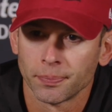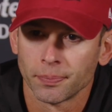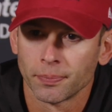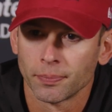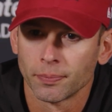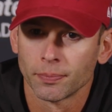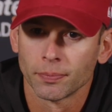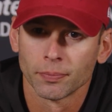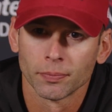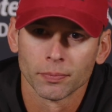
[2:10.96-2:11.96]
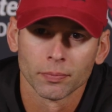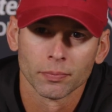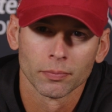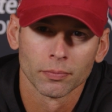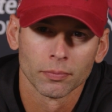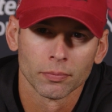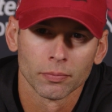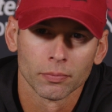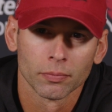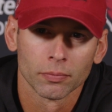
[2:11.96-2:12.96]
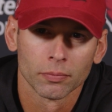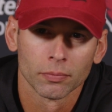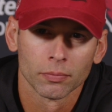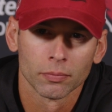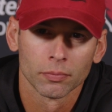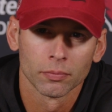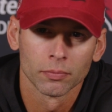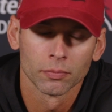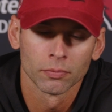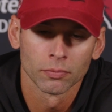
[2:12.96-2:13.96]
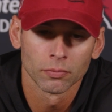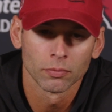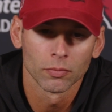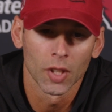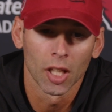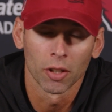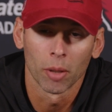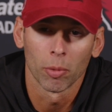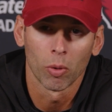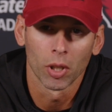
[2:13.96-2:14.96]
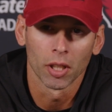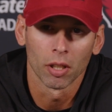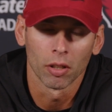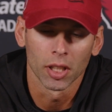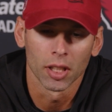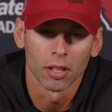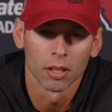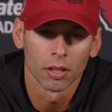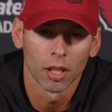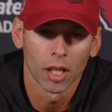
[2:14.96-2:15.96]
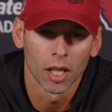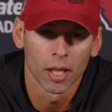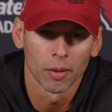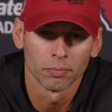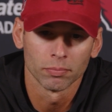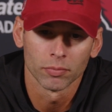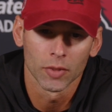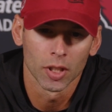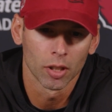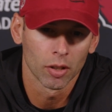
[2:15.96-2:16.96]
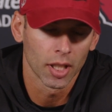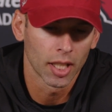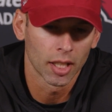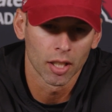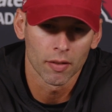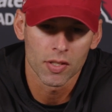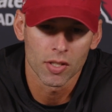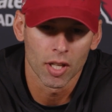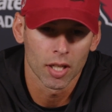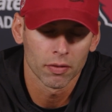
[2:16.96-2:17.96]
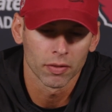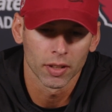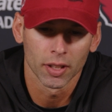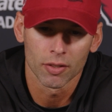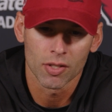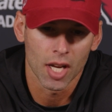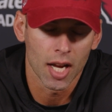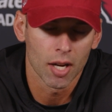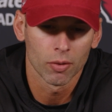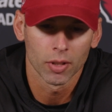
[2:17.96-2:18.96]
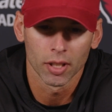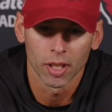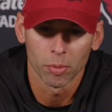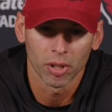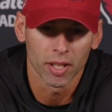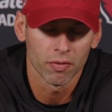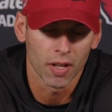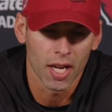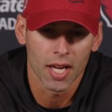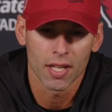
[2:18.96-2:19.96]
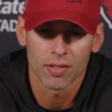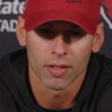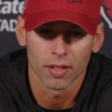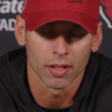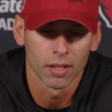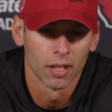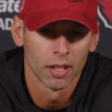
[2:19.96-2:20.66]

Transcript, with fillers: What makes this defense so strong in the red zone? They seem to be at the yeah, top. Number one in the league. Um, you know they got enough stuff, and they're sound, and they play fast, and